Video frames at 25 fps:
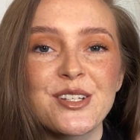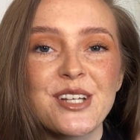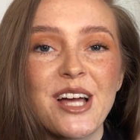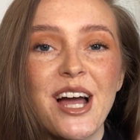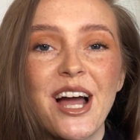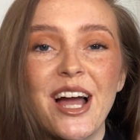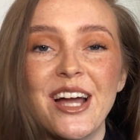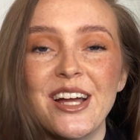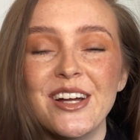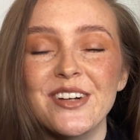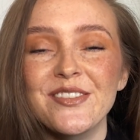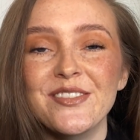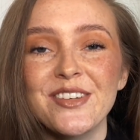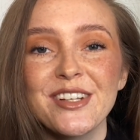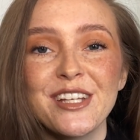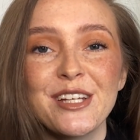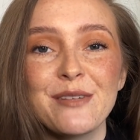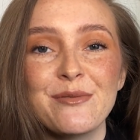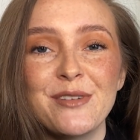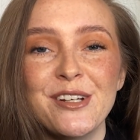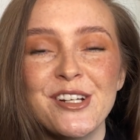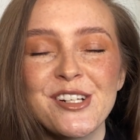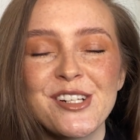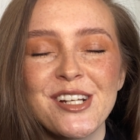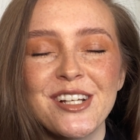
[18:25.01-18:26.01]
I really
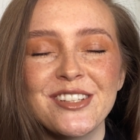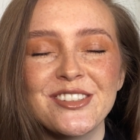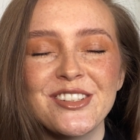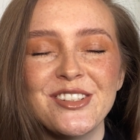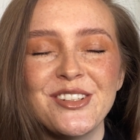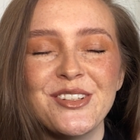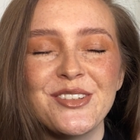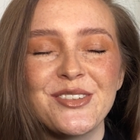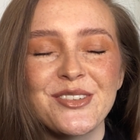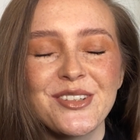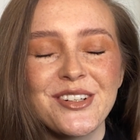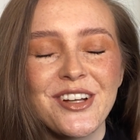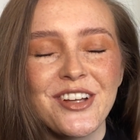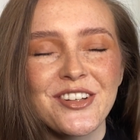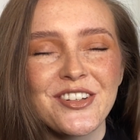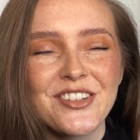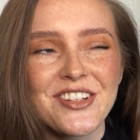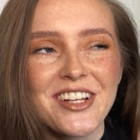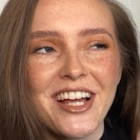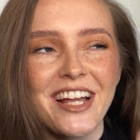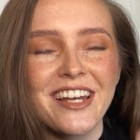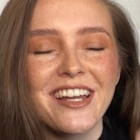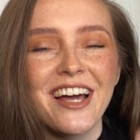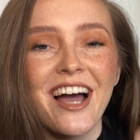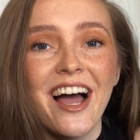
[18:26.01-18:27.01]
appreciate it. You don't
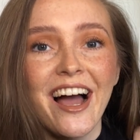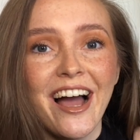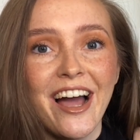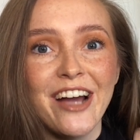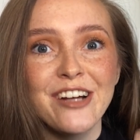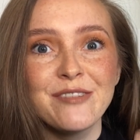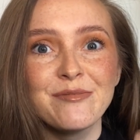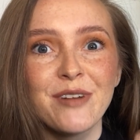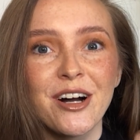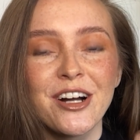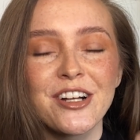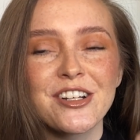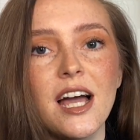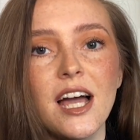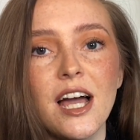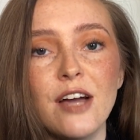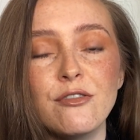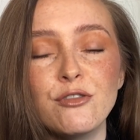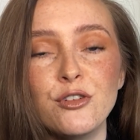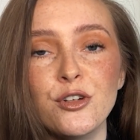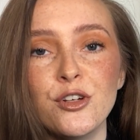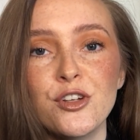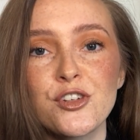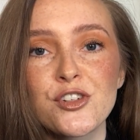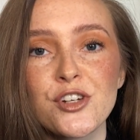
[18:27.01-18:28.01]
understand how much. If
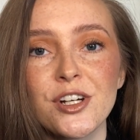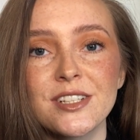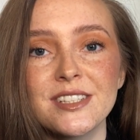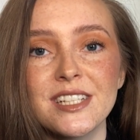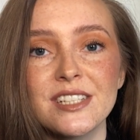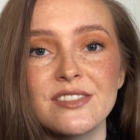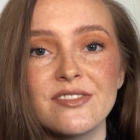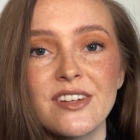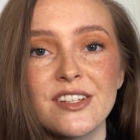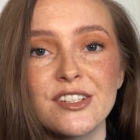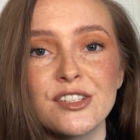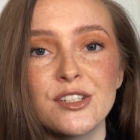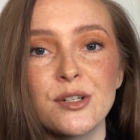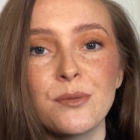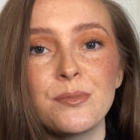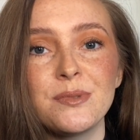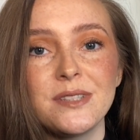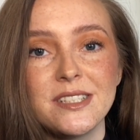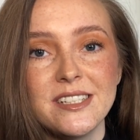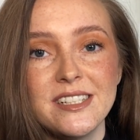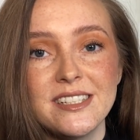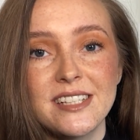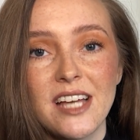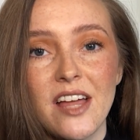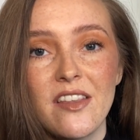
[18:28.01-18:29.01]
you enjoyed this video,
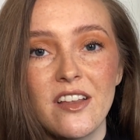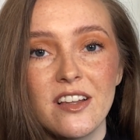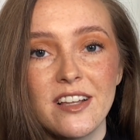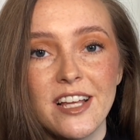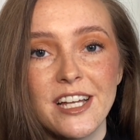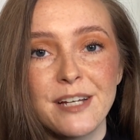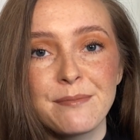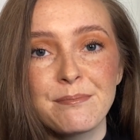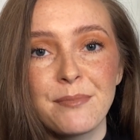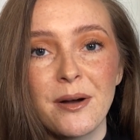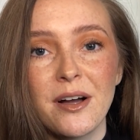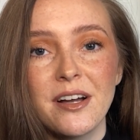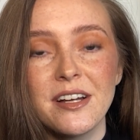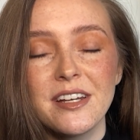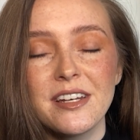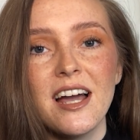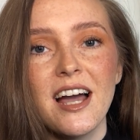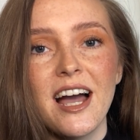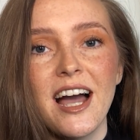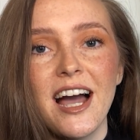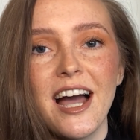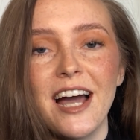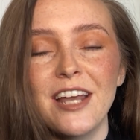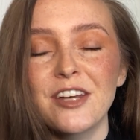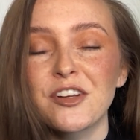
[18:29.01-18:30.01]
please hit the like button
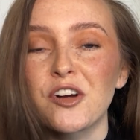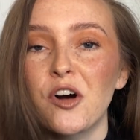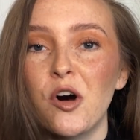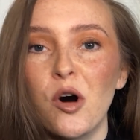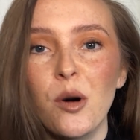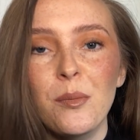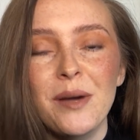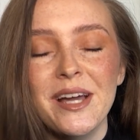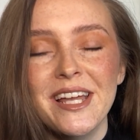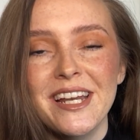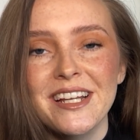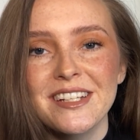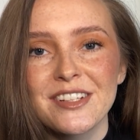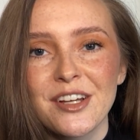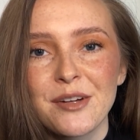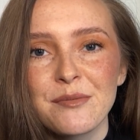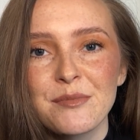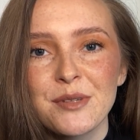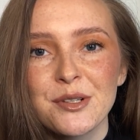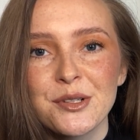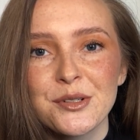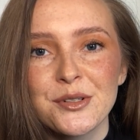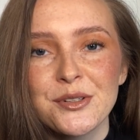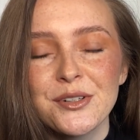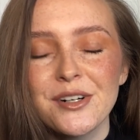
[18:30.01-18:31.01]
and comment down
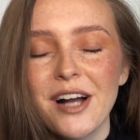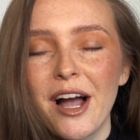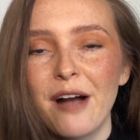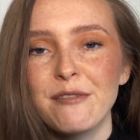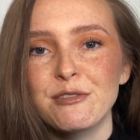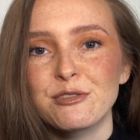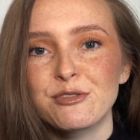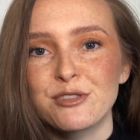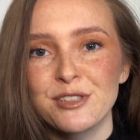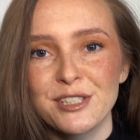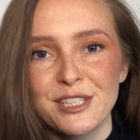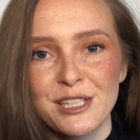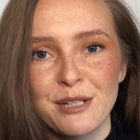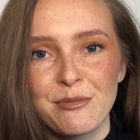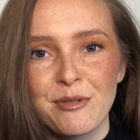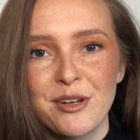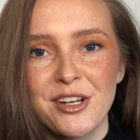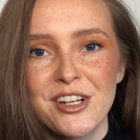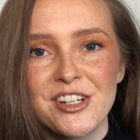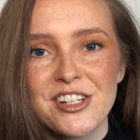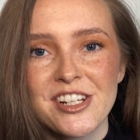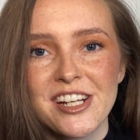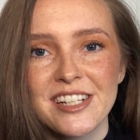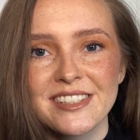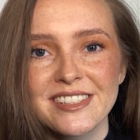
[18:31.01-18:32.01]
below. I would really
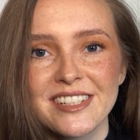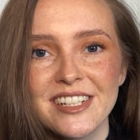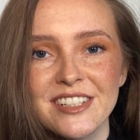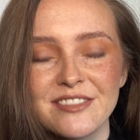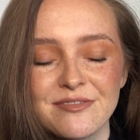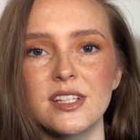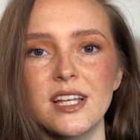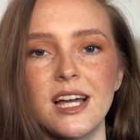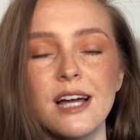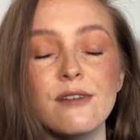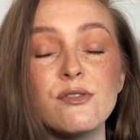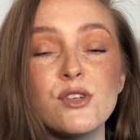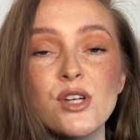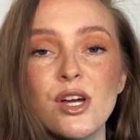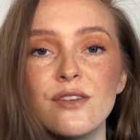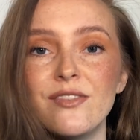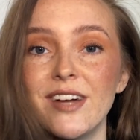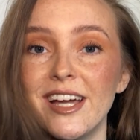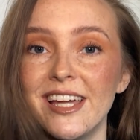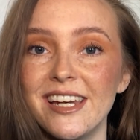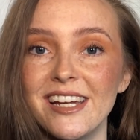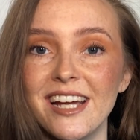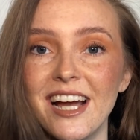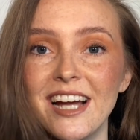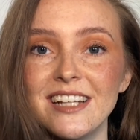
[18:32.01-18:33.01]
appreciate it. If you have
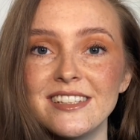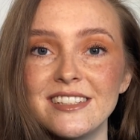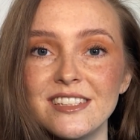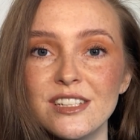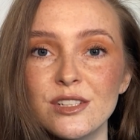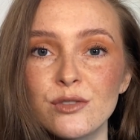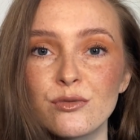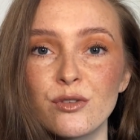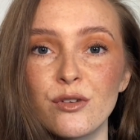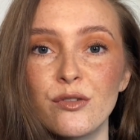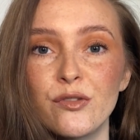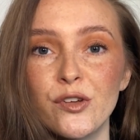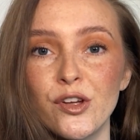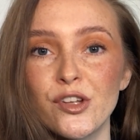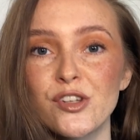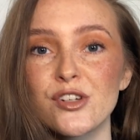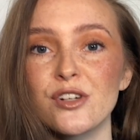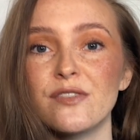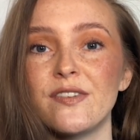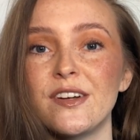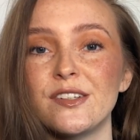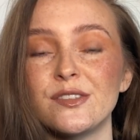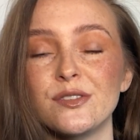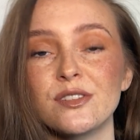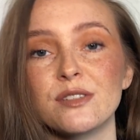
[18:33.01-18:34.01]
any ideas for future
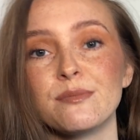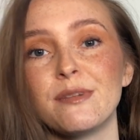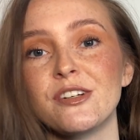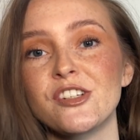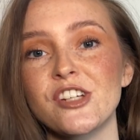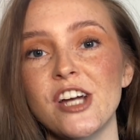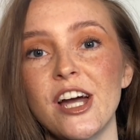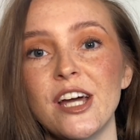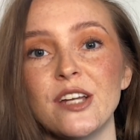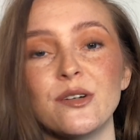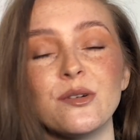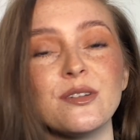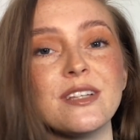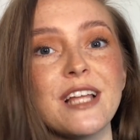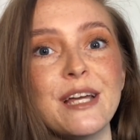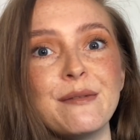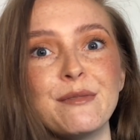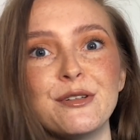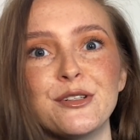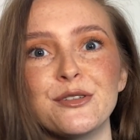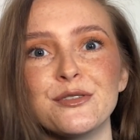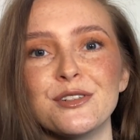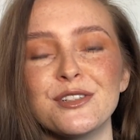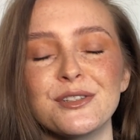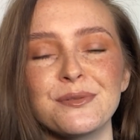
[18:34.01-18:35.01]
videos on my channel, let me
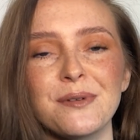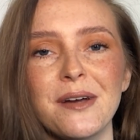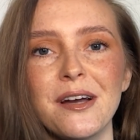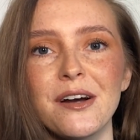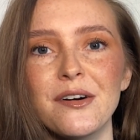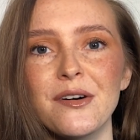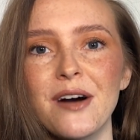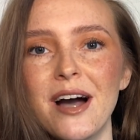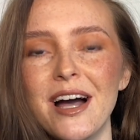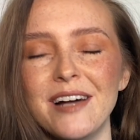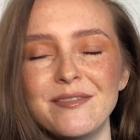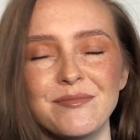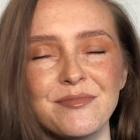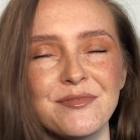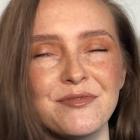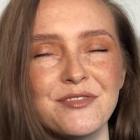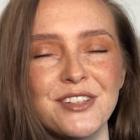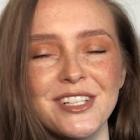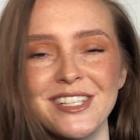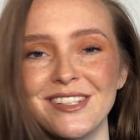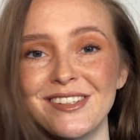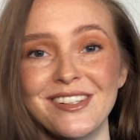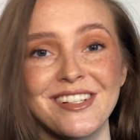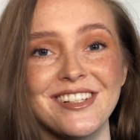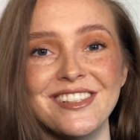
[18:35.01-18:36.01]
know as well. I'm
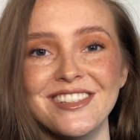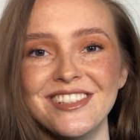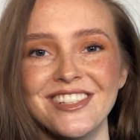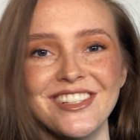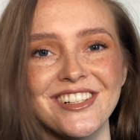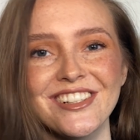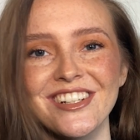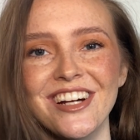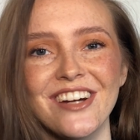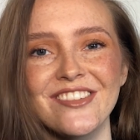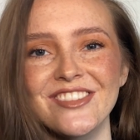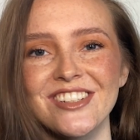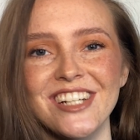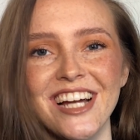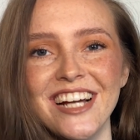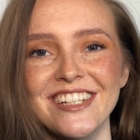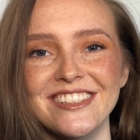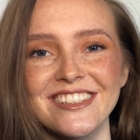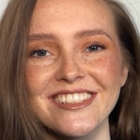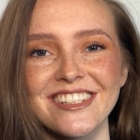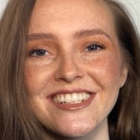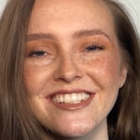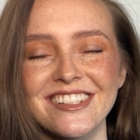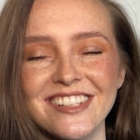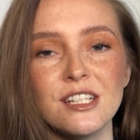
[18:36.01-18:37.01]
really keen to hear every
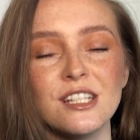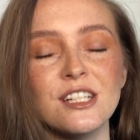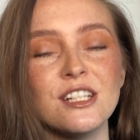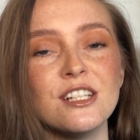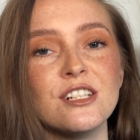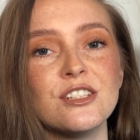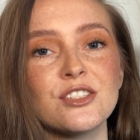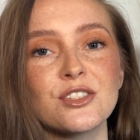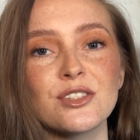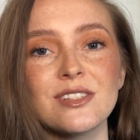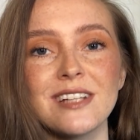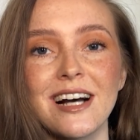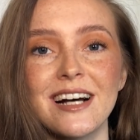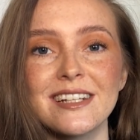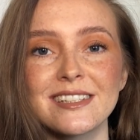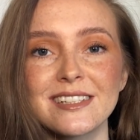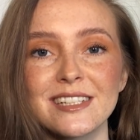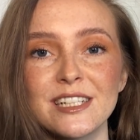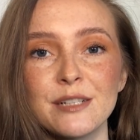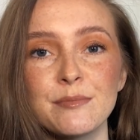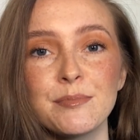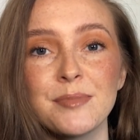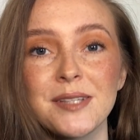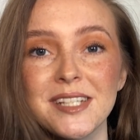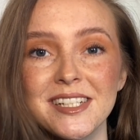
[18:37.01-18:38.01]
idea. So lastly,
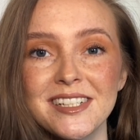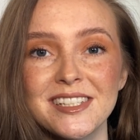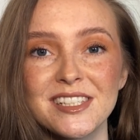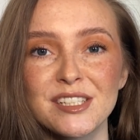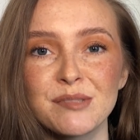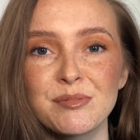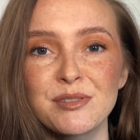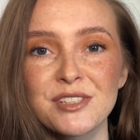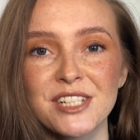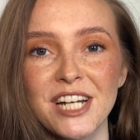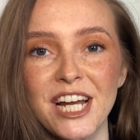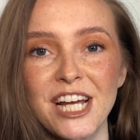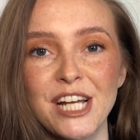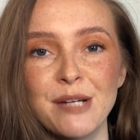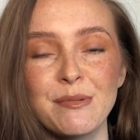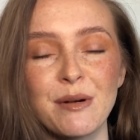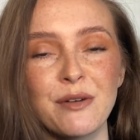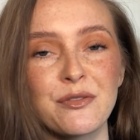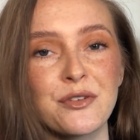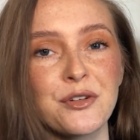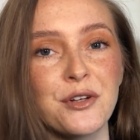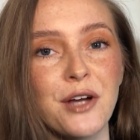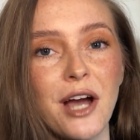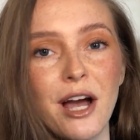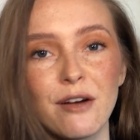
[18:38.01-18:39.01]
please subscribe if
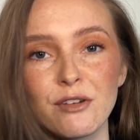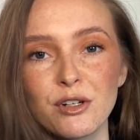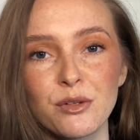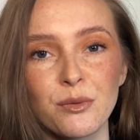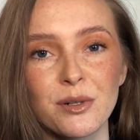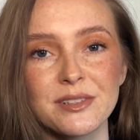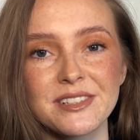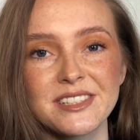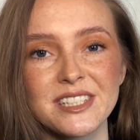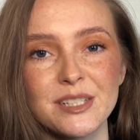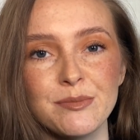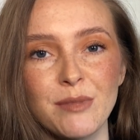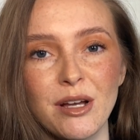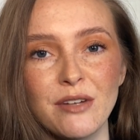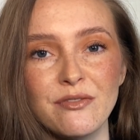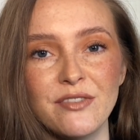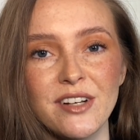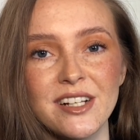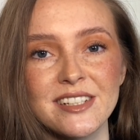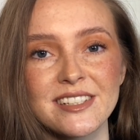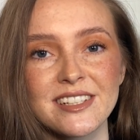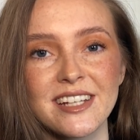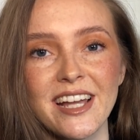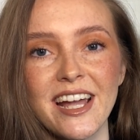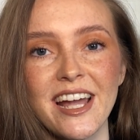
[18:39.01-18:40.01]
you ever want to see my
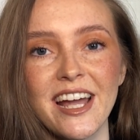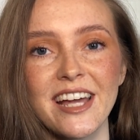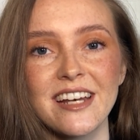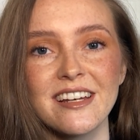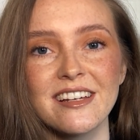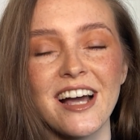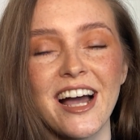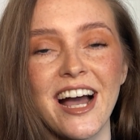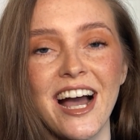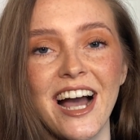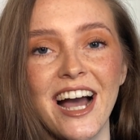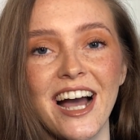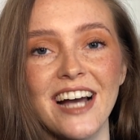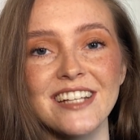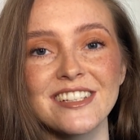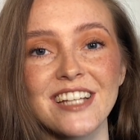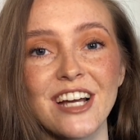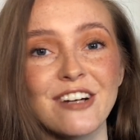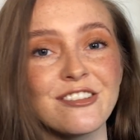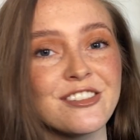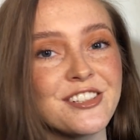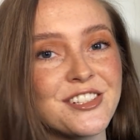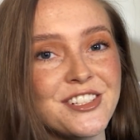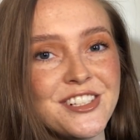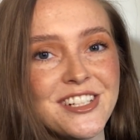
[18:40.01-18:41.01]
face again, and I
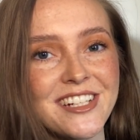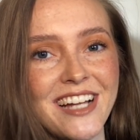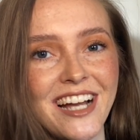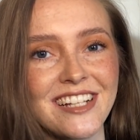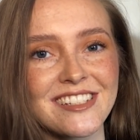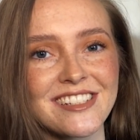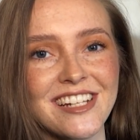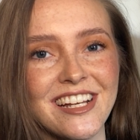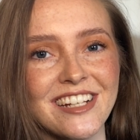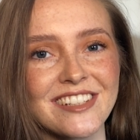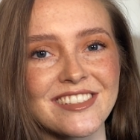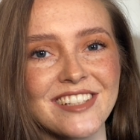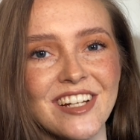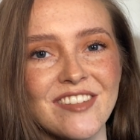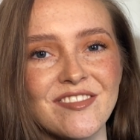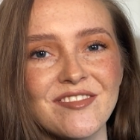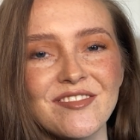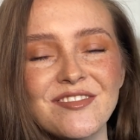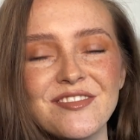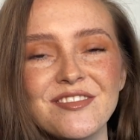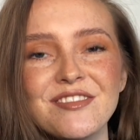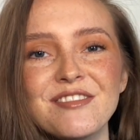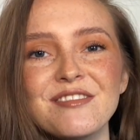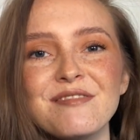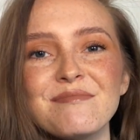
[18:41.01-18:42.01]
will see you guys next time.
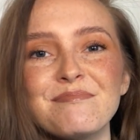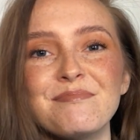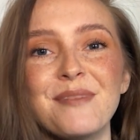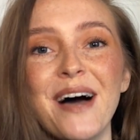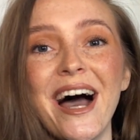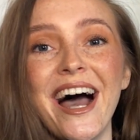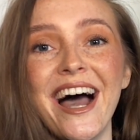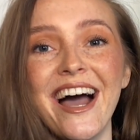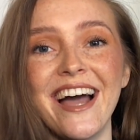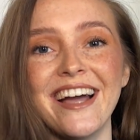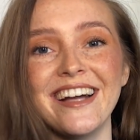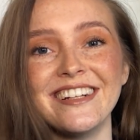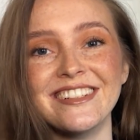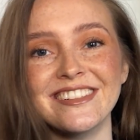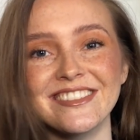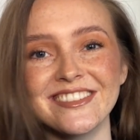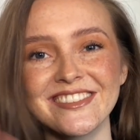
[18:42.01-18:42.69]
Bye!